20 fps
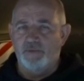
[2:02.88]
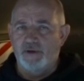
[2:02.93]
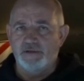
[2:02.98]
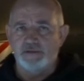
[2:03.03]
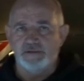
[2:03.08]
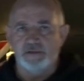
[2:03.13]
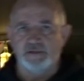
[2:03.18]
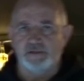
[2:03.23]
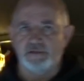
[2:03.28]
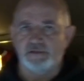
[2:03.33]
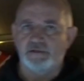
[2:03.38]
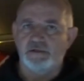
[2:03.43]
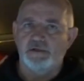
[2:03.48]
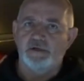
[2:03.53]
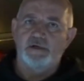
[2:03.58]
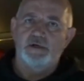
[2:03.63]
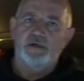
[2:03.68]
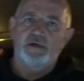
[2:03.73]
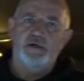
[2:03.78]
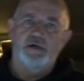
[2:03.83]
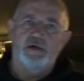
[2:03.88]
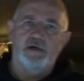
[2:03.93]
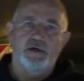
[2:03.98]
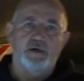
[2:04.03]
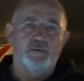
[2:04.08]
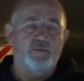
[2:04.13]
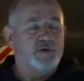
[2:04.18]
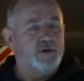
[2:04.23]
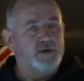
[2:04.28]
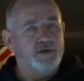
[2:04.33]
basics
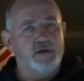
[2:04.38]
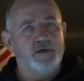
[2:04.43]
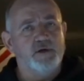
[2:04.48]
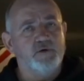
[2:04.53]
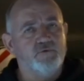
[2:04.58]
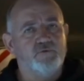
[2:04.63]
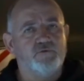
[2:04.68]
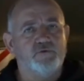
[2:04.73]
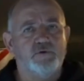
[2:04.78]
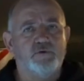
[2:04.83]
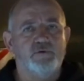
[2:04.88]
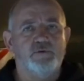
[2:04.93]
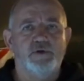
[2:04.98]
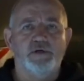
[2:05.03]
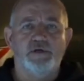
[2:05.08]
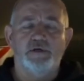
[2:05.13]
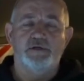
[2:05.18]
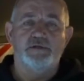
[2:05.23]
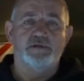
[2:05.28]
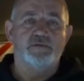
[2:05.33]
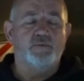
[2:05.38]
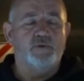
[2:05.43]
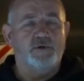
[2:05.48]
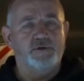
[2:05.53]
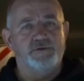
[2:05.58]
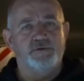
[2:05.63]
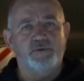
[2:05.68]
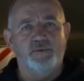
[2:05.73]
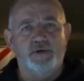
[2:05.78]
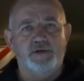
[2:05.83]
we're going to go through is 1
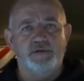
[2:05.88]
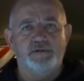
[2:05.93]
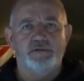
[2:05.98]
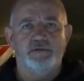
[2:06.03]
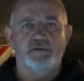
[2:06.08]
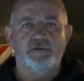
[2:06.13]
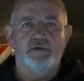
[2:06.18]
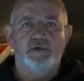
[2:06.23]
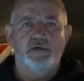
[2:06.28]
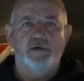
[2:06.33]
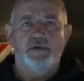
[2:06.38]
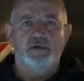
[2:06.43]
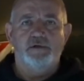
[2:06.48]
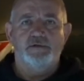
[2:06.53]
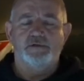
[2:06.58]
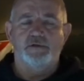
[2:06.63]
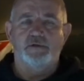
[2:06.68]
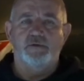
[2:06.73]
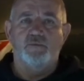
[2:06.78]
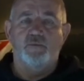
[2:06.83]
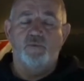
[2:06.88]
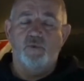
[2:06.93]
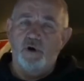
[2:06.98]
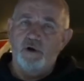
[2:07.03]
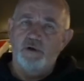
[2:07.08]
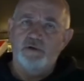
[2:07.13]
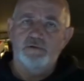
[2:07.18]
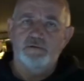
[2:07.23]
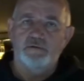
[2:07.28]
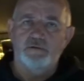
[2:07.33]
to 8. So
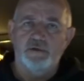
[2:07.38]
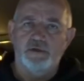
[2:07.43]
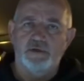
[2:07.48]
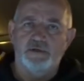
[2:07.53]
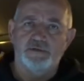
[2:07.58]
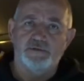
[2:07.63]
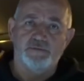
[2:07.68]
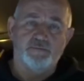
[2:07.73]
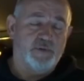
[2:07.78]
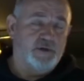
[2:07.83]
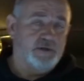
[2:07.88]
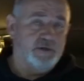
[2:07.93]
1 is